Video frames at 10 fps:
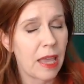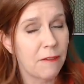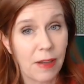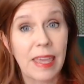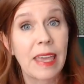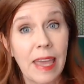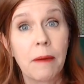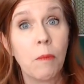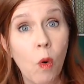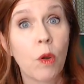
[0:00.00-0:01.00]
If I can
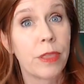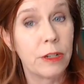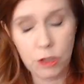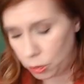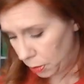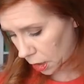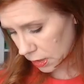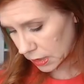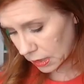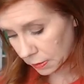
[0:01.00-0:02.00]
get more than two
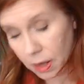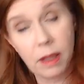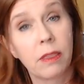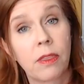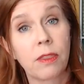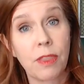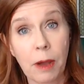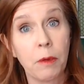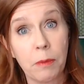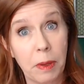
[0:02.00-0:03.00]
blocks done a month,
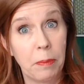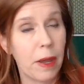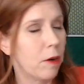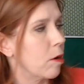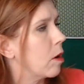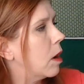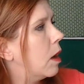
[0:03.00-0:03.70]
that would be better.